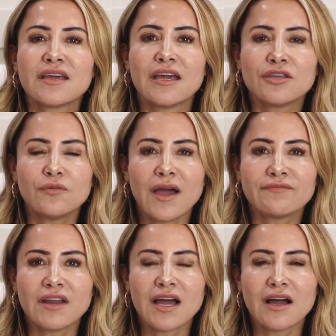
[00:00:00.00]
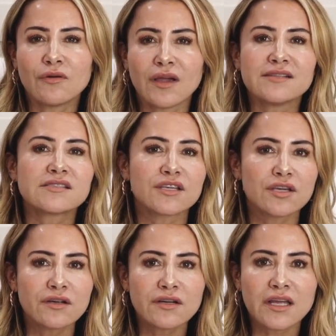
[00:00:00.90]
and you have now
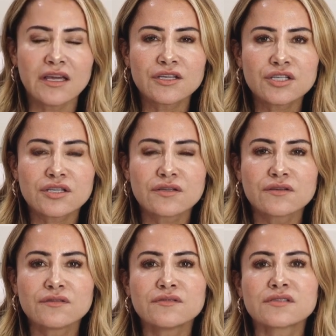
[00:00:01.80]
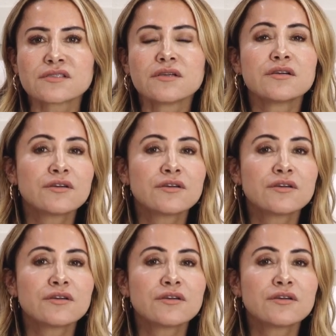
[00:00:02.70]
insecurity issues.